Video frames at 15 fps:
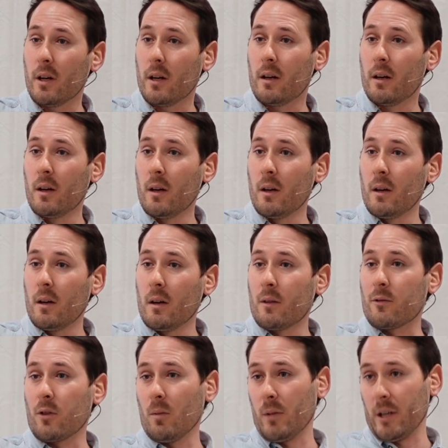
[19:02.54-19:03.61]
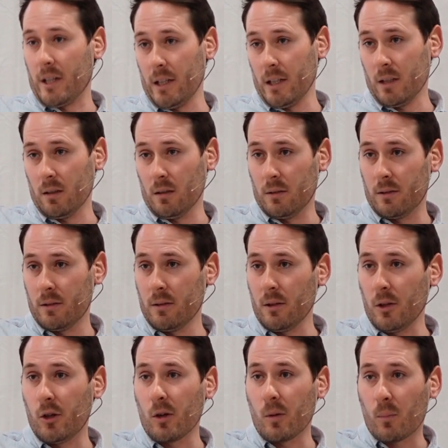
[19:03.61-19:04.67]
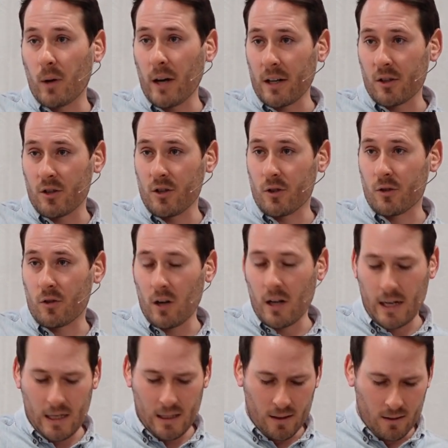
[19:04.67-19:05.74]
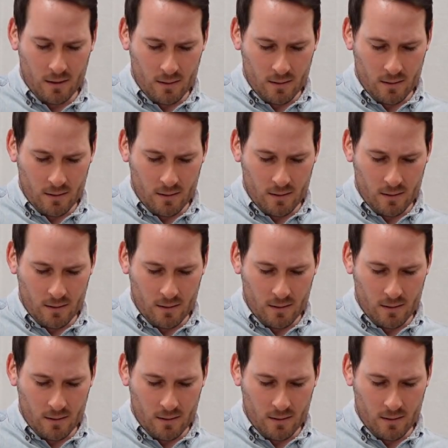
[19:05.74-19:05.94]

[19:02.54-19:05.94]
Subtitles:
the guild. You couldn't practice your trade.